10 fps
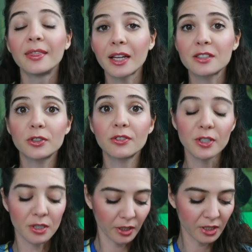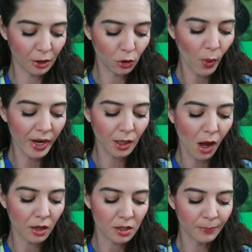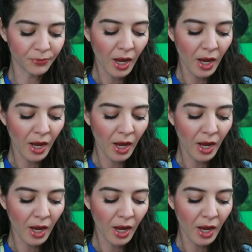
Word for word: That's to facilitate the weight loss.